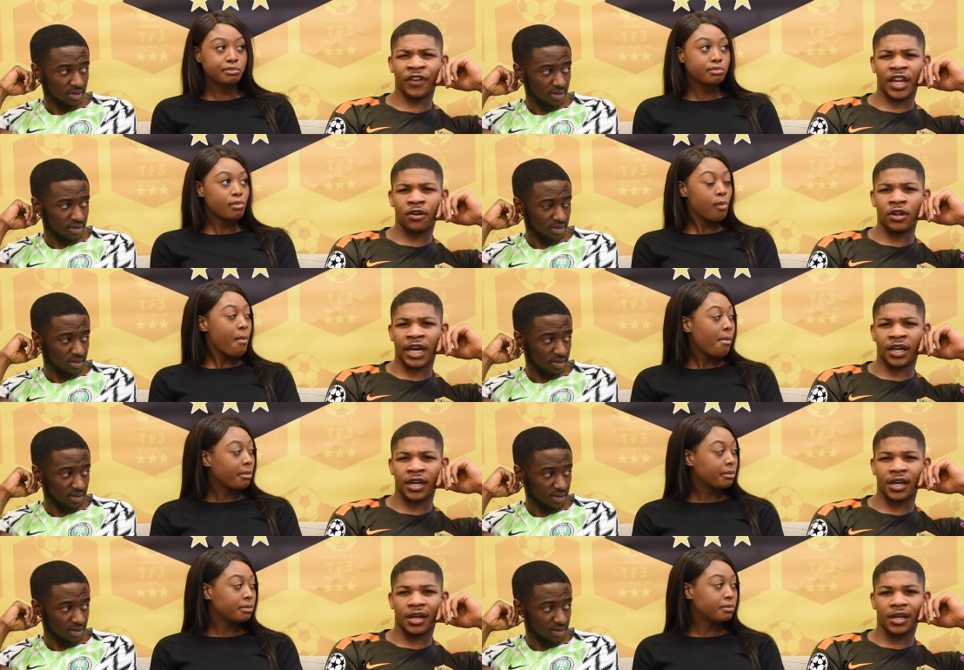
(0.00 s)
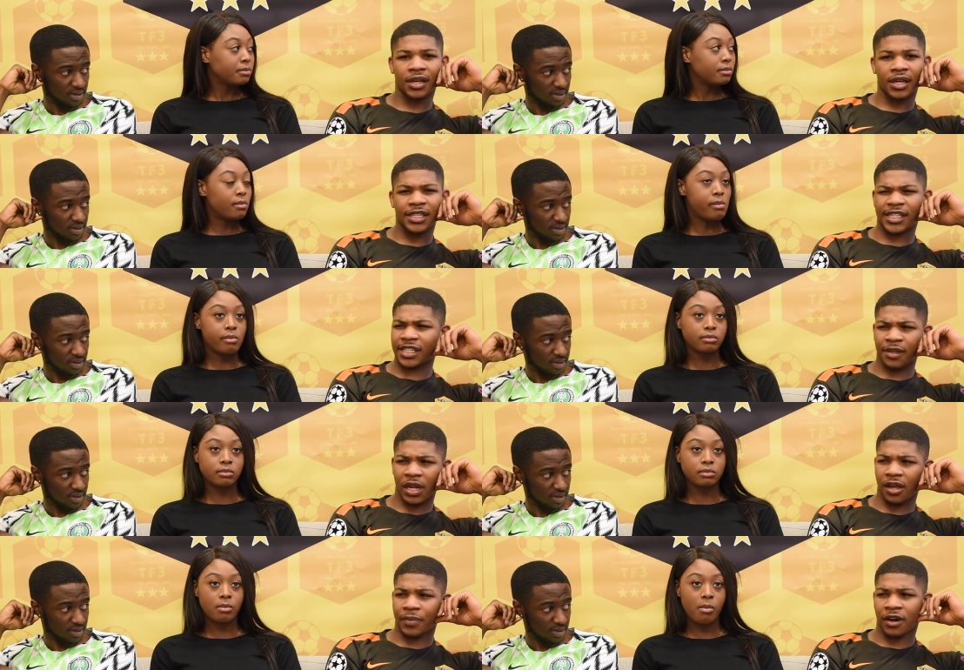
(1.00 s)
Speaker 1: I think they got like a sixty
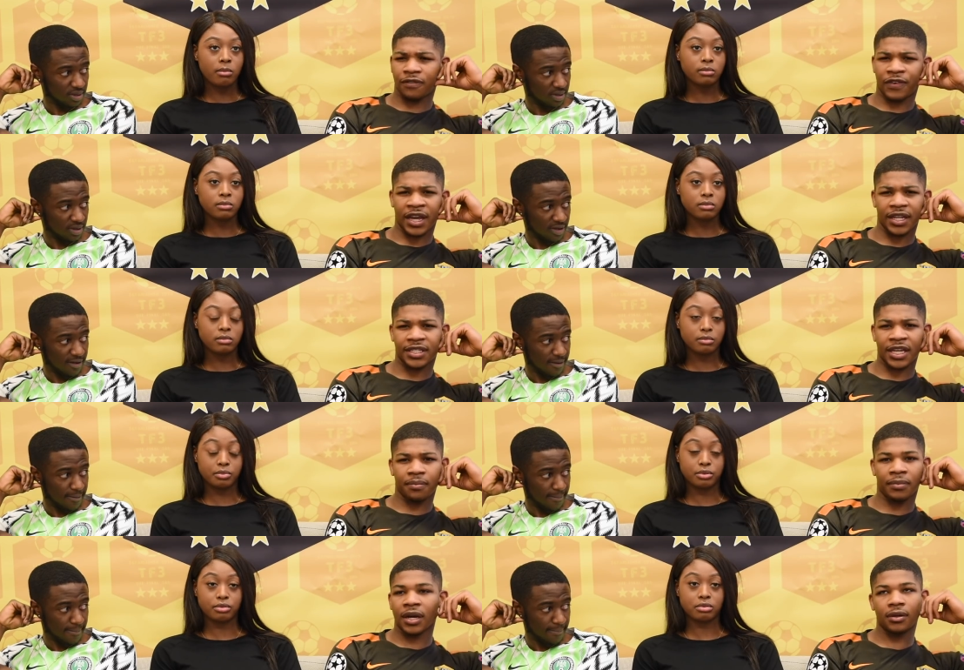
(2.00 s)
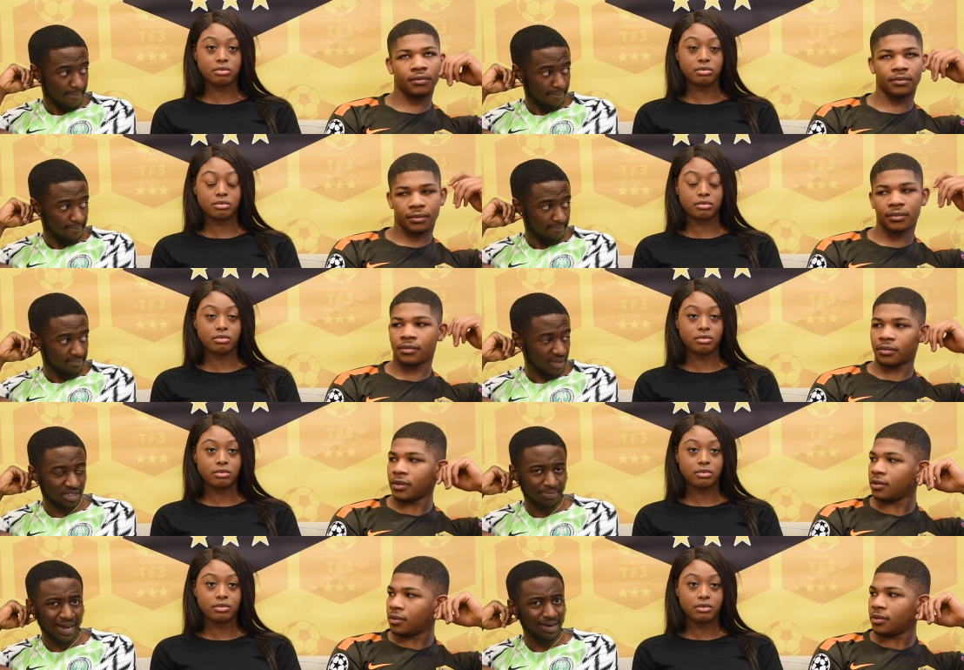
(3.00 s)
million pound fine instead, but.
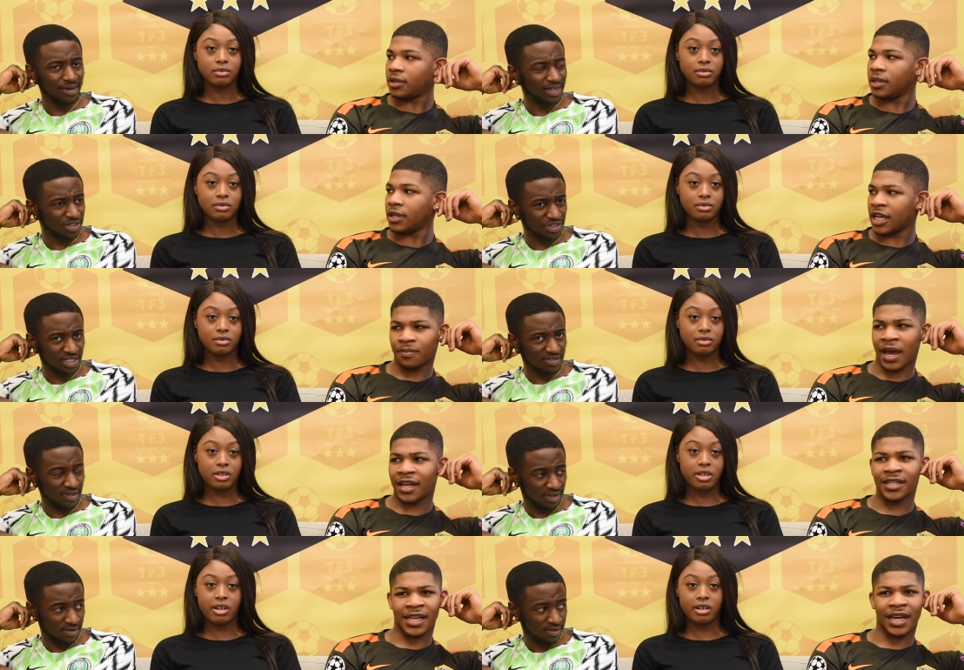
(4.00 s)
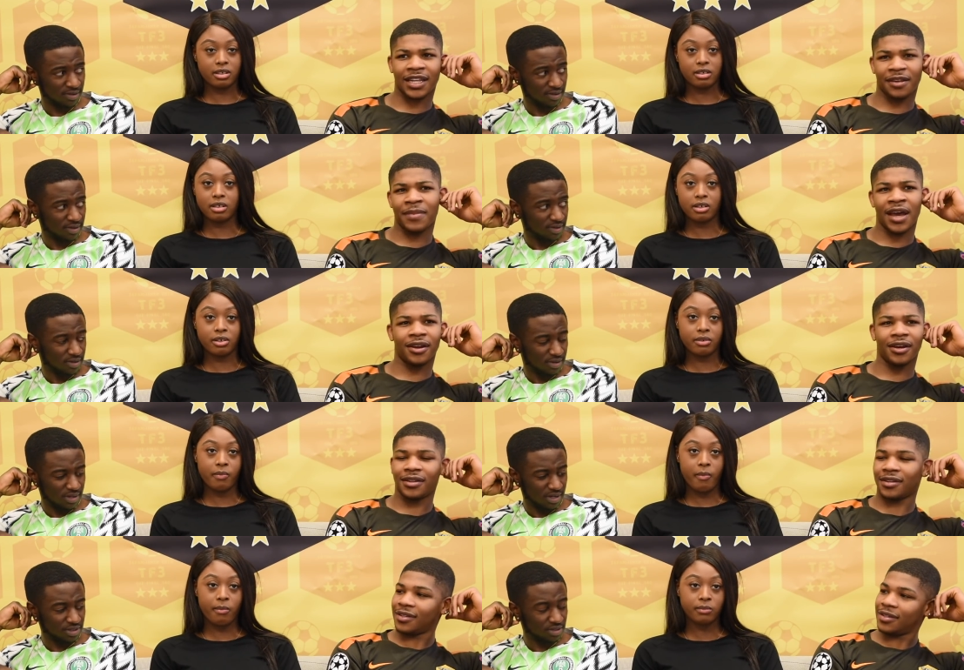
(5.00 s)
That's minor. That's a that's minor, exactly minor.
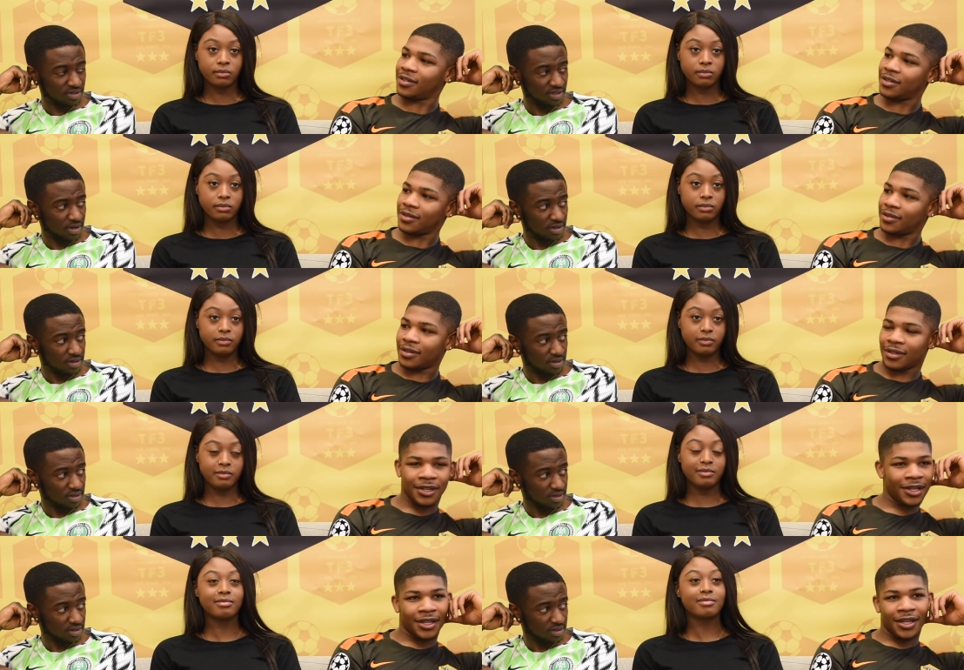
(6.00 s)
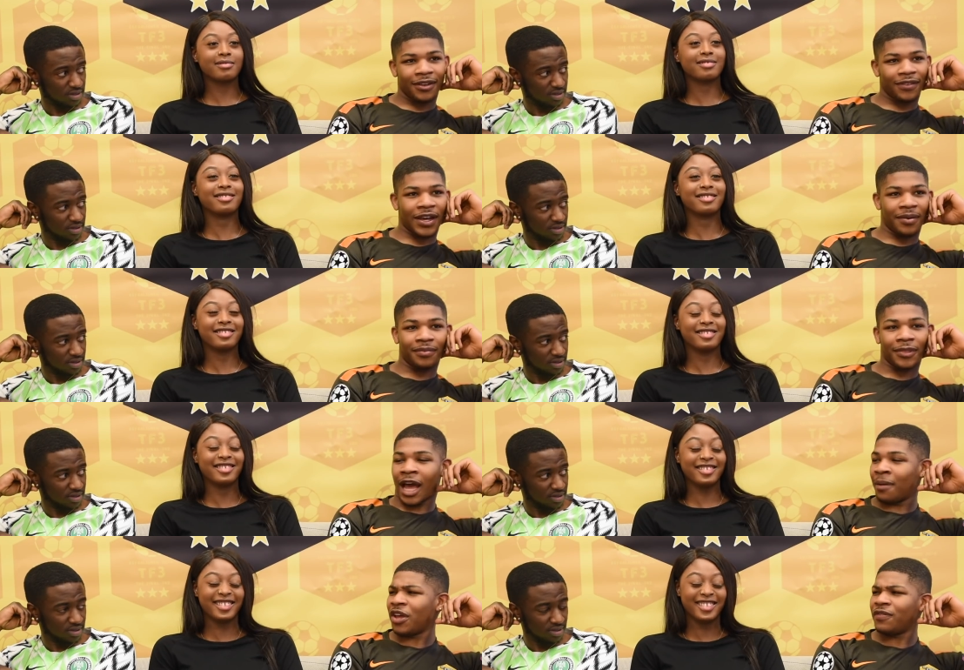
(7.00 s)
Speaker 2: That's John Stones.
Speaker 1: Fam,
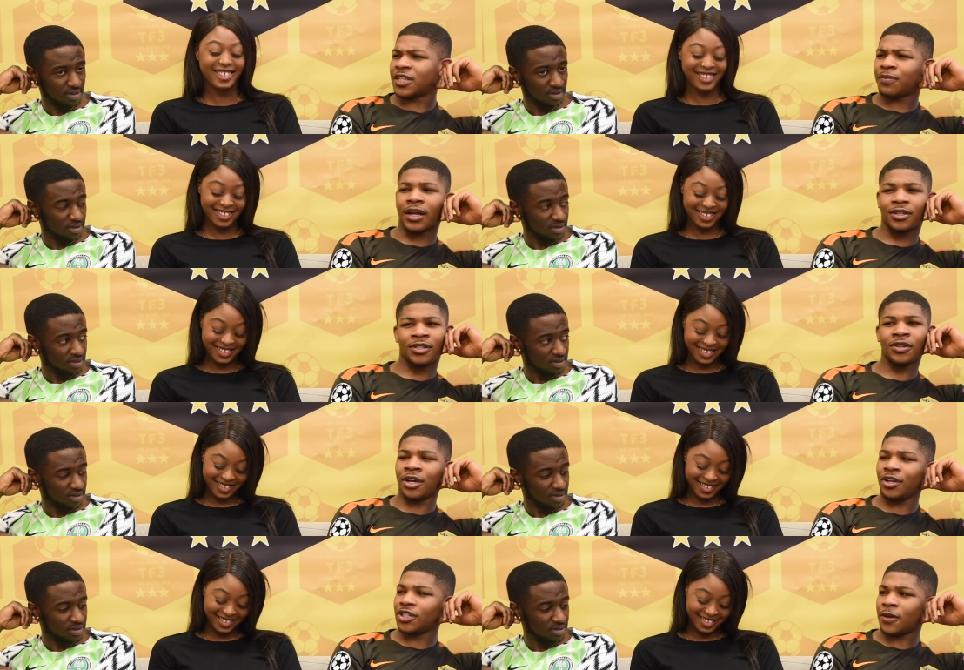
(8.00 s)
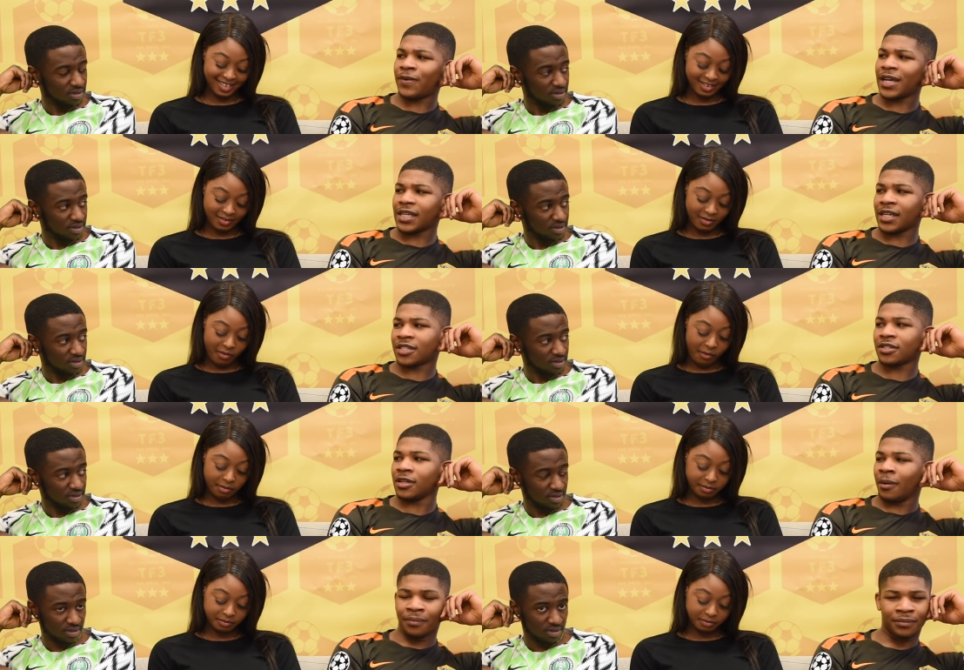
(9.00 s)
I'm not even surprised. You are you not surprised that there's
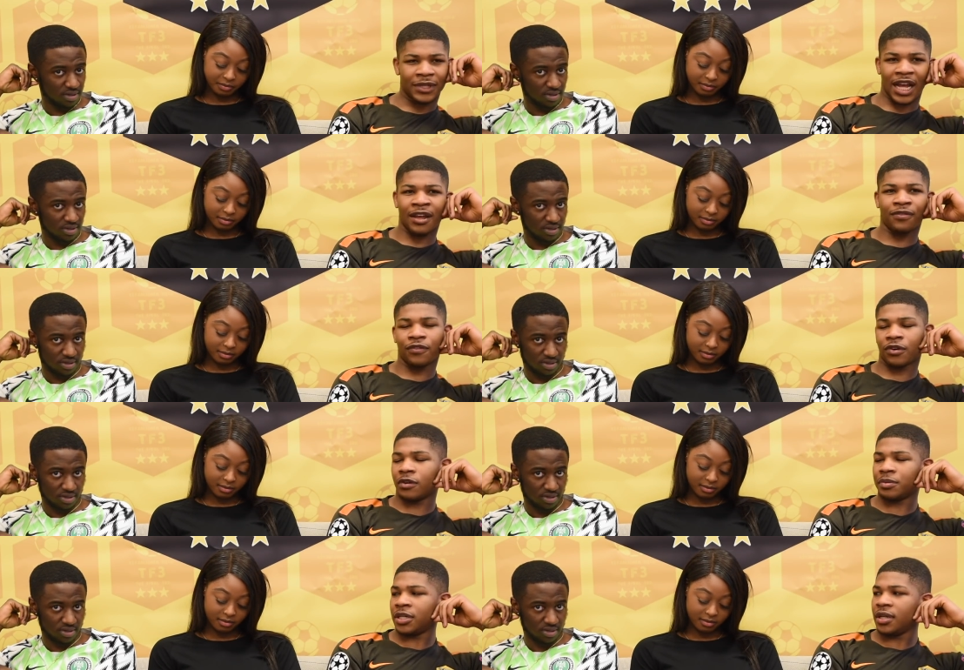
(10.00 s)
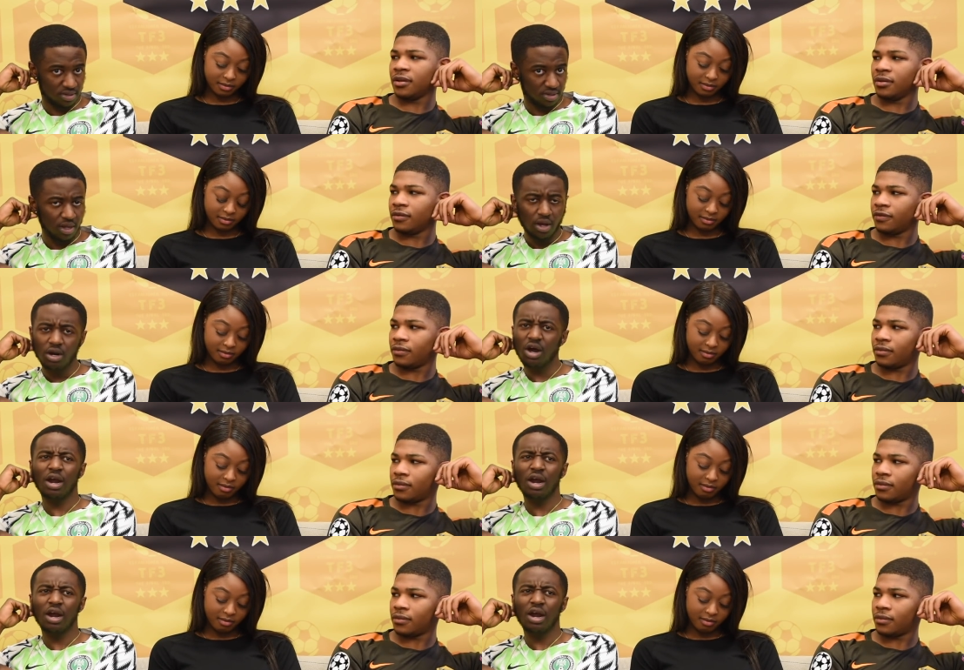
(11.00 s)
um that level of corruption in? No,